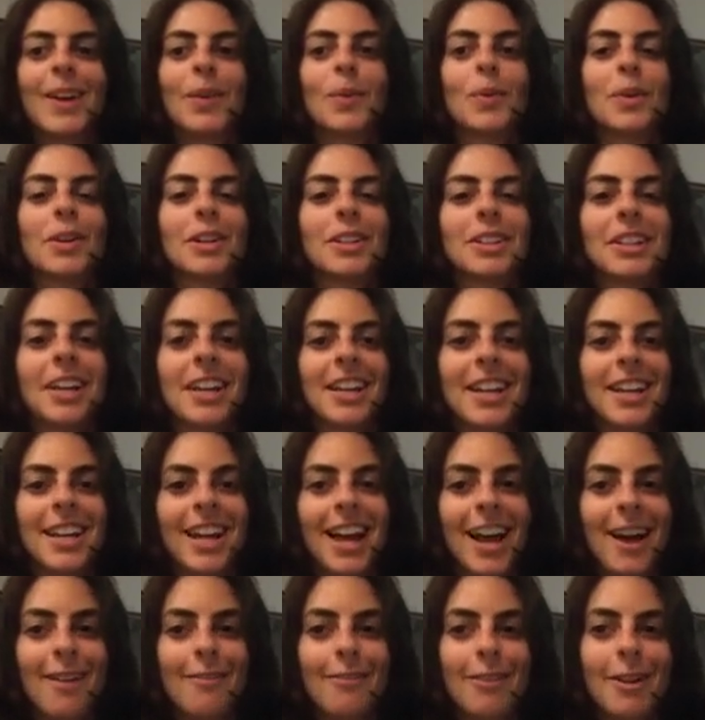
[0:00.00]
We're lucky to
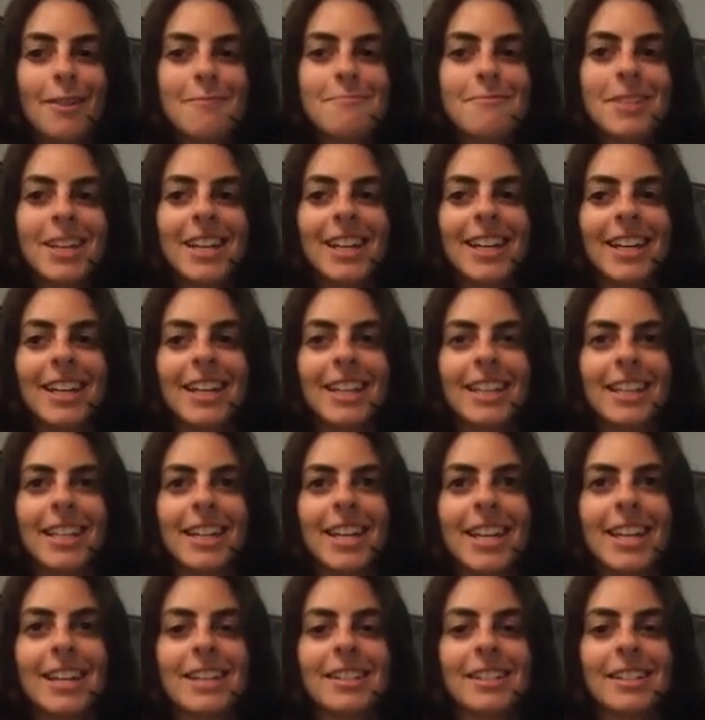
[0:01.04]
have them in the
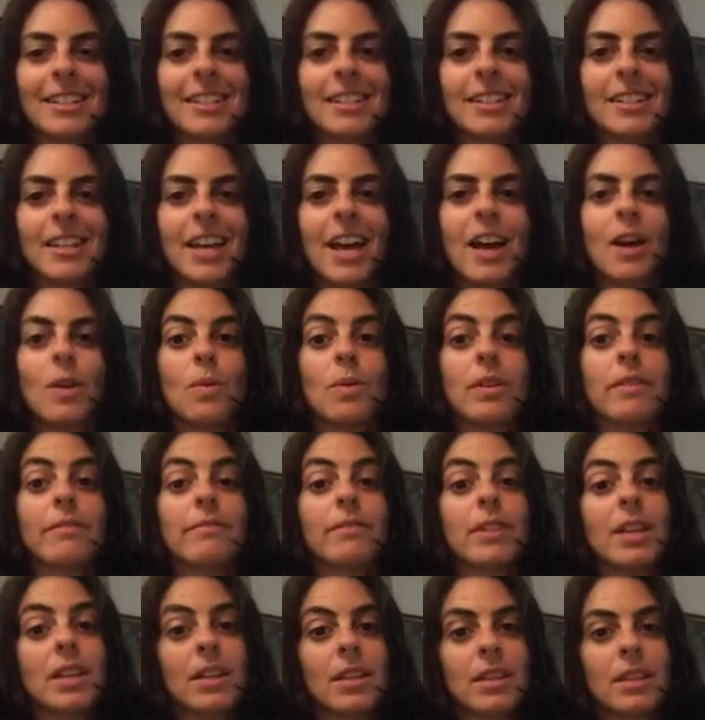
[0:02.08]
cases that
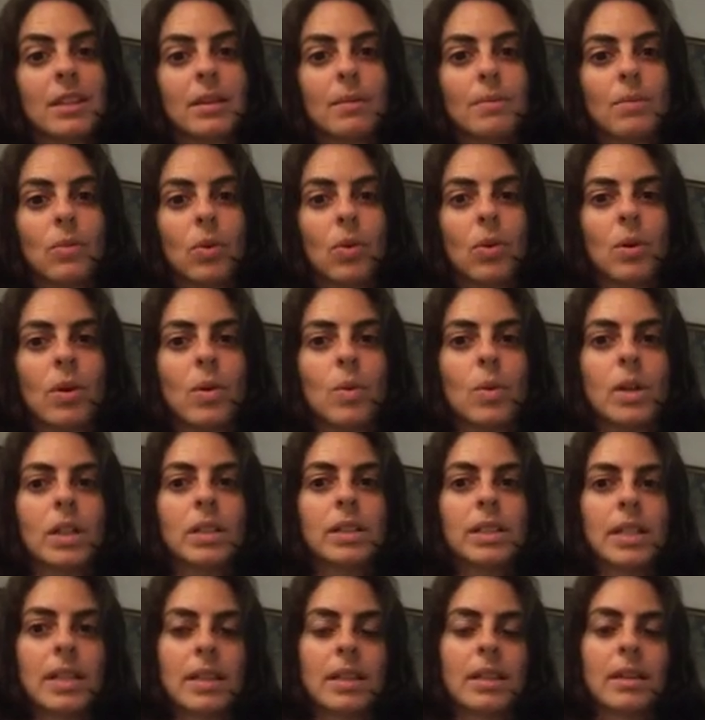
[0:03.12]
we've needed them or
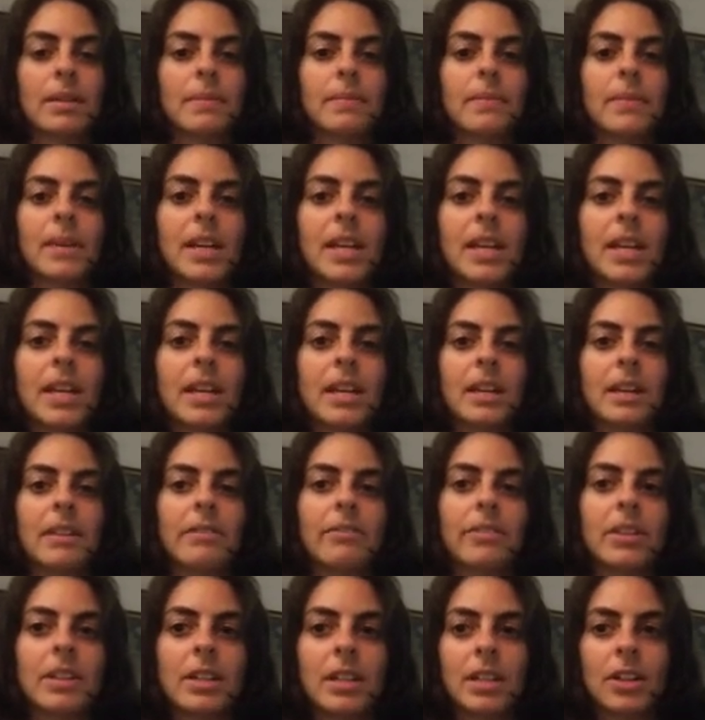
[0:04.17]
will need them
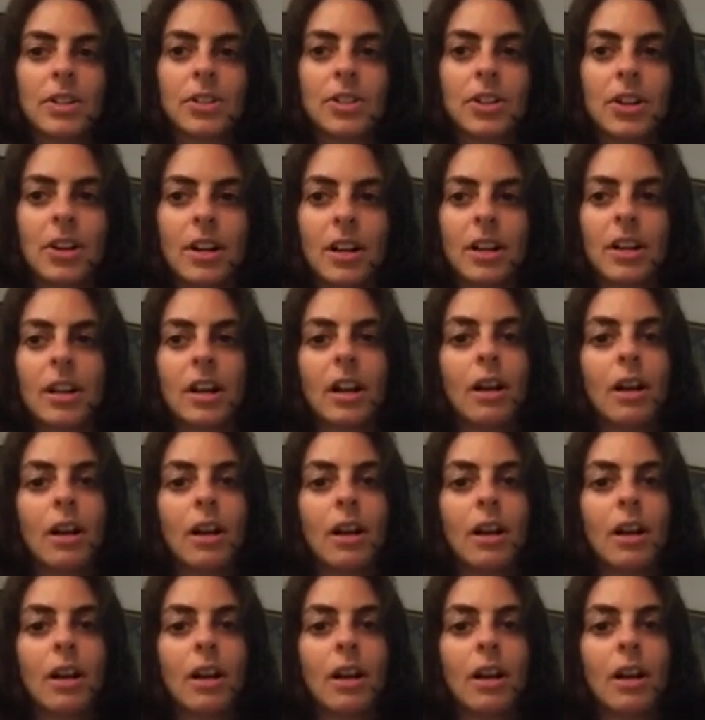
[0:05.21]
if in danger.